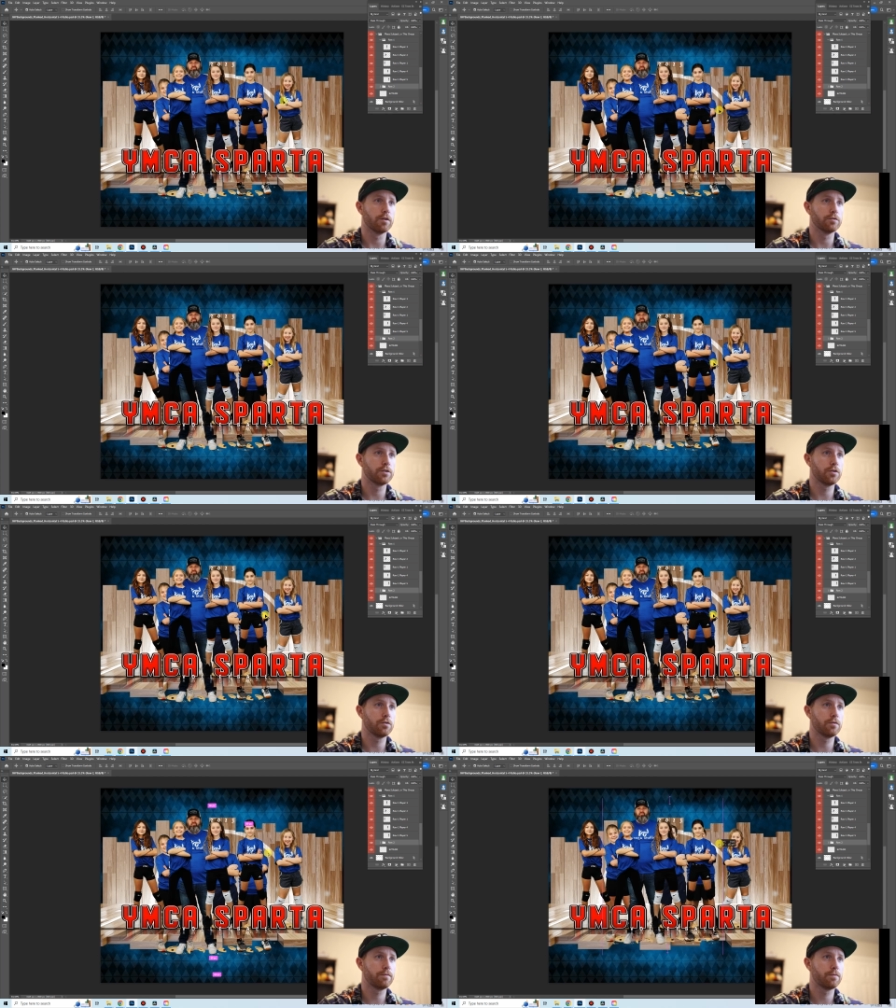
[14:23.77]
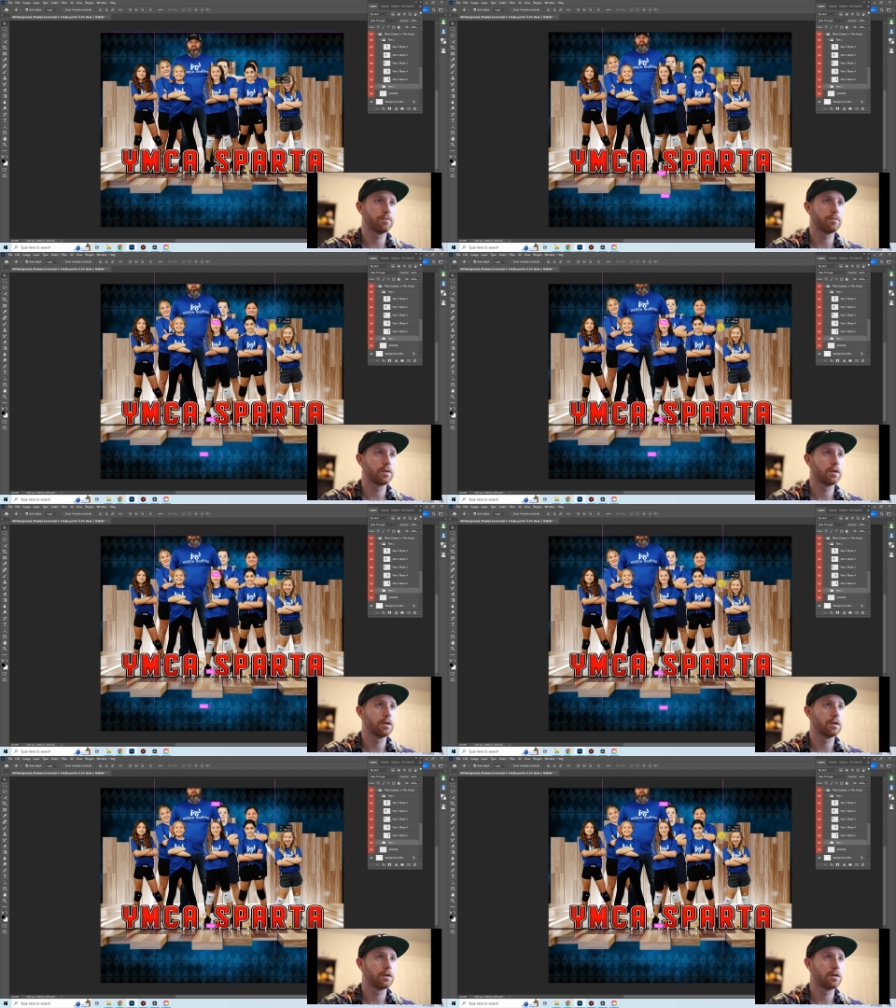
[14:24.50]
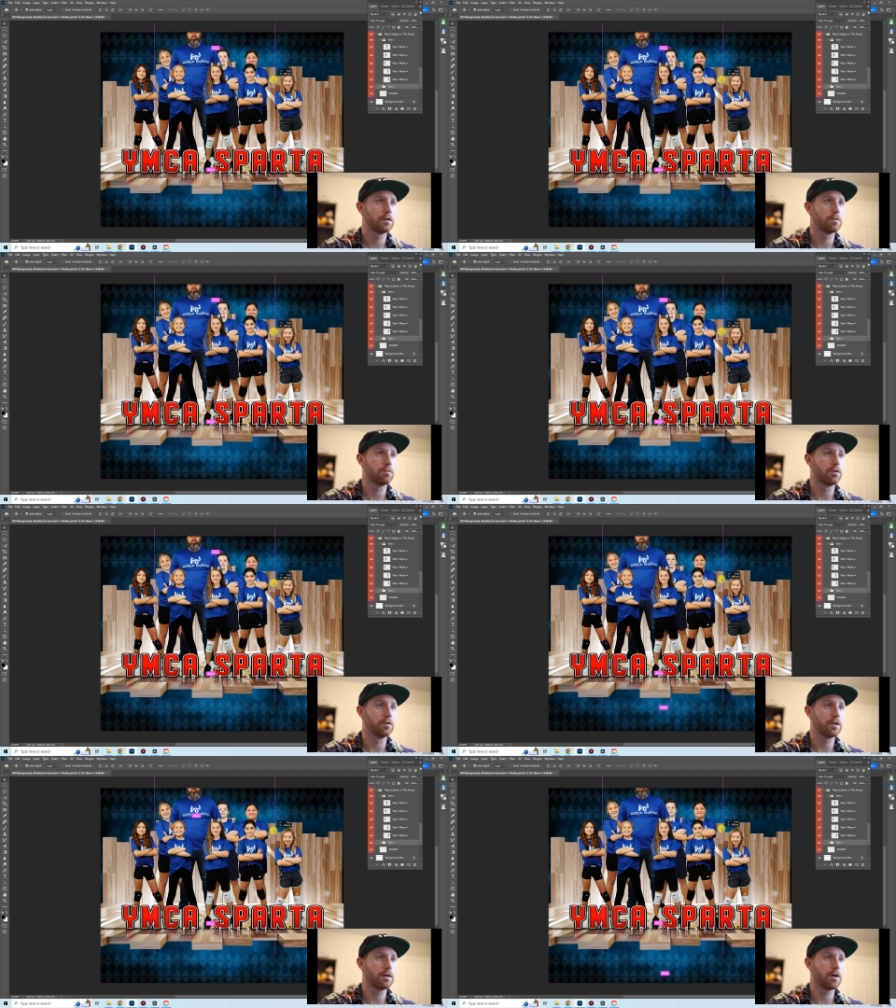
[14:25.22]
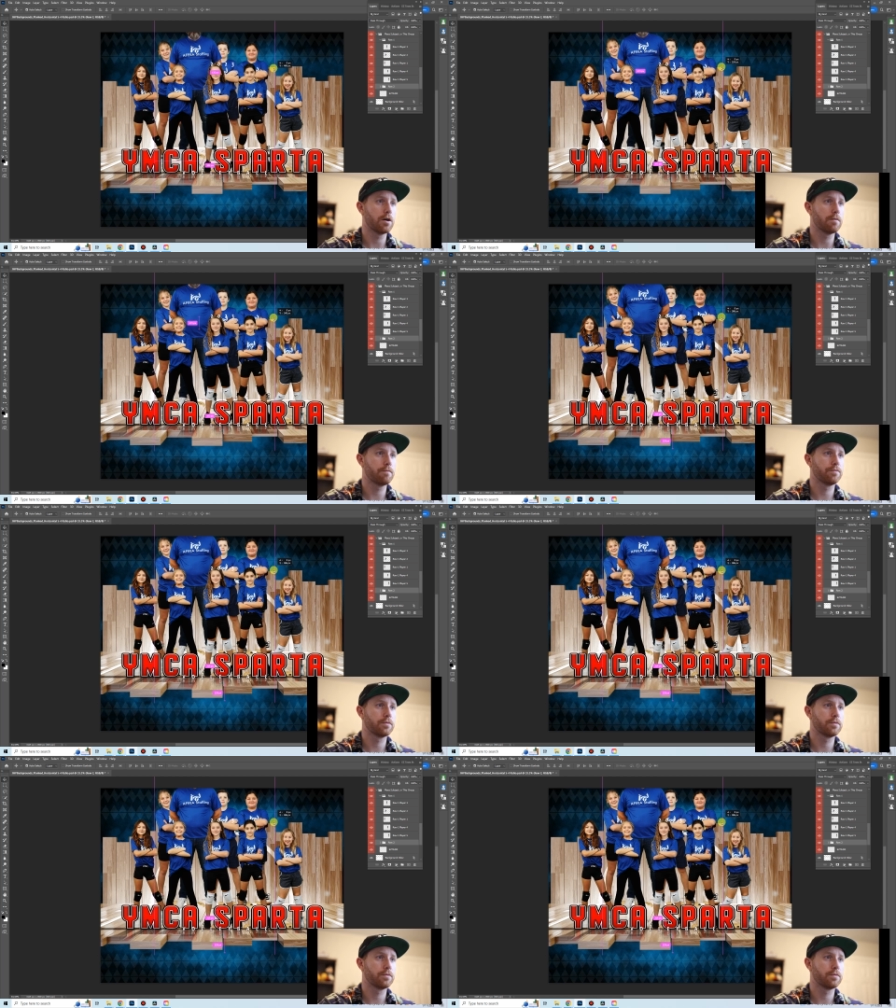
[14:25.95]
2, pull them up,